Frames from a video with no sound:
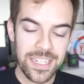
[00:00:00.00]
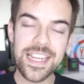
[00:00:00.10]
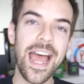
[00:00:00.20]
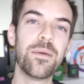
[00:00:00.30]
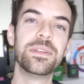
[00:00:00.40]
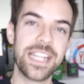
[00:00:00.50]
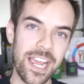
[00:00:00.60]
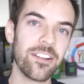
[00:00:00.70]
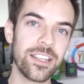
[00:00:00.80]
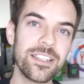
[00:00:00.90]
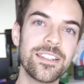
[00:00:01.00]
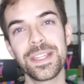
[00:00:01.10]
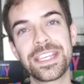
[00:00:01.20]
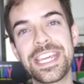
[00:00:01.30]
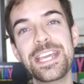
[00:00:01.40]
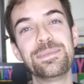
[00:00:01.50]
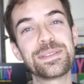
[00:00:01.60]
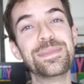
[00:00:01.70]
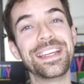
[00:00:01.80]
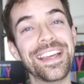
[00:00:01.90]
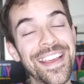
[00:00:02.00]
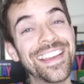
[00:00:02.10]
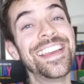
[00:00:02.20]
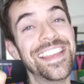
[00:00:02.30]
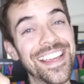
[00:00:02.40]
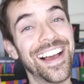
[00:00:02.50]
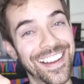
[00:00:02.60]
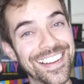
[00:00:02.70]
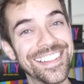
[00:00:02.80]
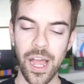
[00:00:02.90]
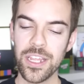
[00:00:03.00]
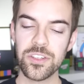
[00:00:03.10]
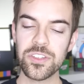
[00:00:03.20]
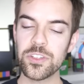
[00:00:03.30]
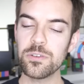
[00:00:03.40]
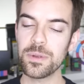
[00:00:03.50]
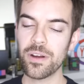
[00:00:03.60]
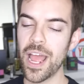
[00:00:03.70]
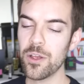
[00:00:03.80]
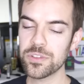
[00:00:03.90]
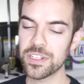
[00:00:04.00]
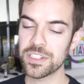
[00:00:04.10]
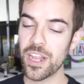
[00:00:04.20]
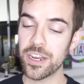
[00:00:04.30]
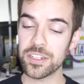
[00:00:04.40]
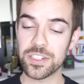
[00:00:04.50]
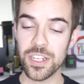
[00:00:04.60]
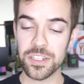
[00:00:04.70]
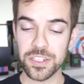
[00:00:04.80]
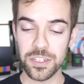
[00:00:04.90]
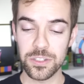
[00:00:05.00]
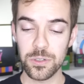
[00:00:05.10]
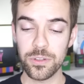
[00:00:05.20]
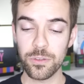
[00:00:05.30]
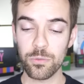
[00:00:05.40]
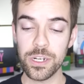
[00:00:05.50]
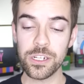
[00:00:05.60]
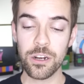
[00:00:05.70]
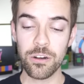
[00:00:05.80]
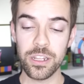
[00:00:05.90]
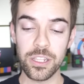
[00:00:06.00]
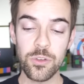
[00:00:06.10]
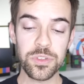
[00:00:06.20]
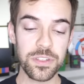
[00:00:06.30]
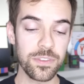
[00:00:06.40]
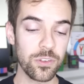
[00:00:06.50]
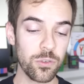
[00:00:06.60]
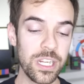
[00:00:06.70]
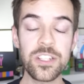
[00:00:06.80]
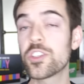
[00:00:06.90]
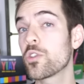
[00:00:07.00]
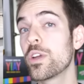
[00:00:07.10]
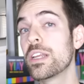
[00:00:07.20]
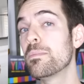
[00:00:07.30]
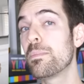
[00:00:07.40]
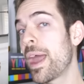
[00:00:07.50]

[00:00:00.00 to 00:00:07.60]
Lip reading: I dab daily. It keeps me young. I assume your house does not exist due to the reoccurring use of the green screen